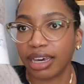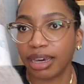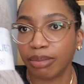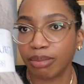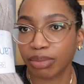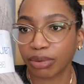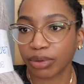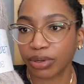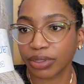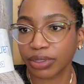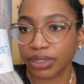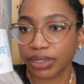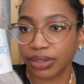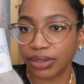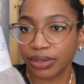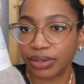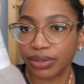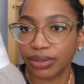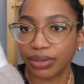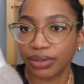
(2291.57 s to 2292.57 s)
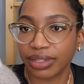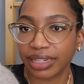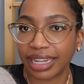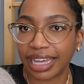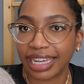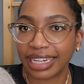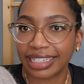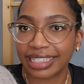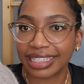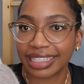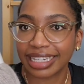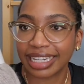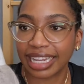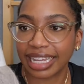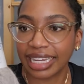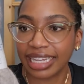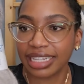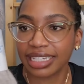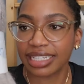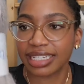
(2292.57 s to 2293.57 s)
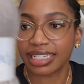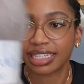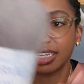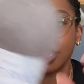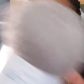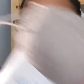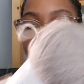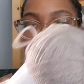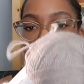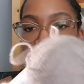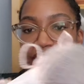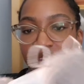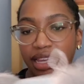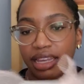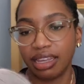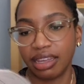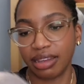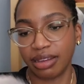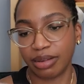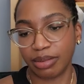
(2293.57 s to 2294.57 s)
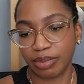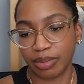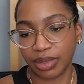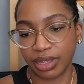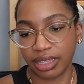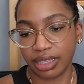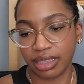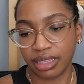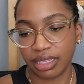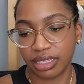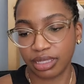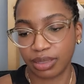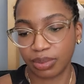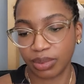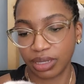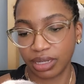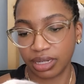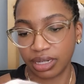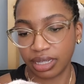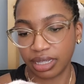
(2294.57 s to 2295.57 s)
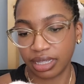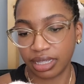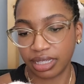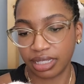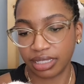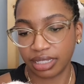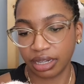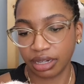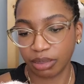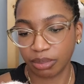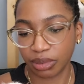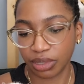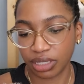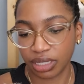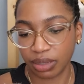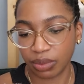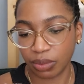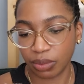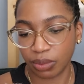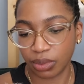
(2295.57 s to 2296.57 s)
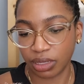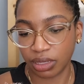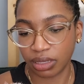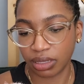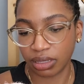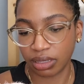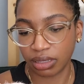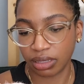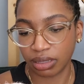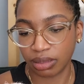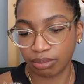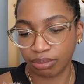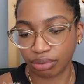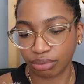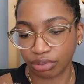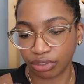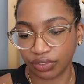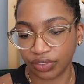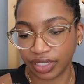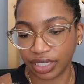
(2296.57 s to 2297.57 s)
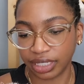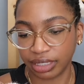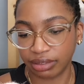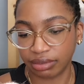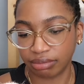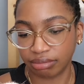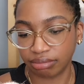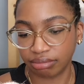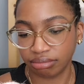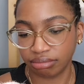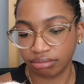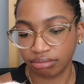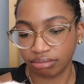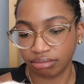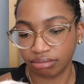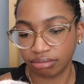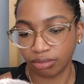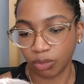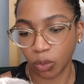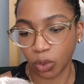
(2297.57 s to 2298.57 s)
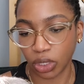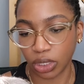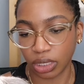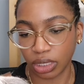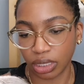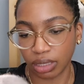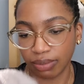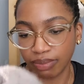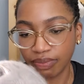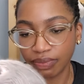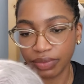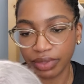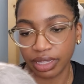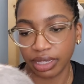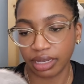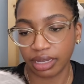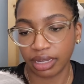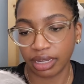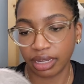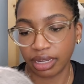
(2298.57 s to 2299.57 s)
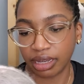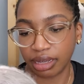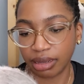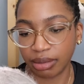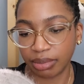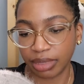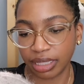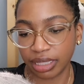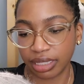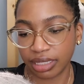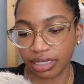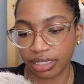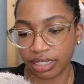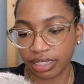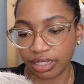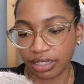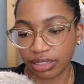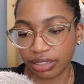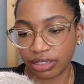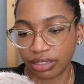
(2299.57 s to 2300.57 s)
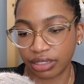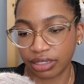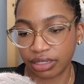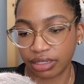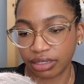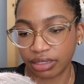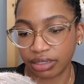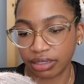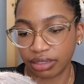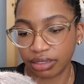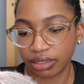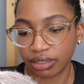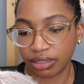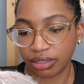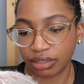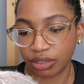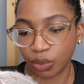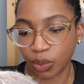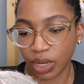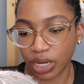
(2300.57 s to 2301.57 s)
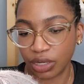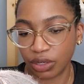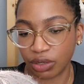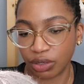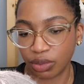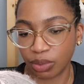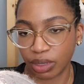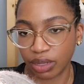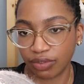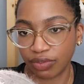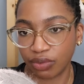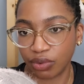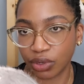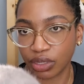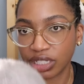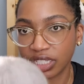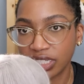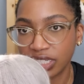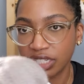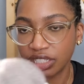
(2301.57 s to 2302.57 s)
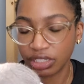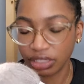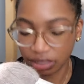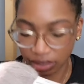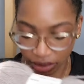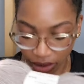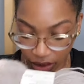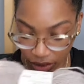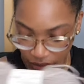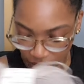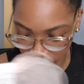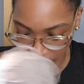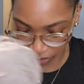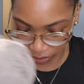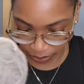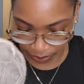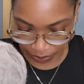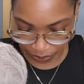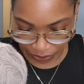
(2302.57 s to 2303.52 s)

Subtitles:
Berocco Lanas Light. And this one is 100% wool, Peruvian wool. And this is 22 to 24 stitches also.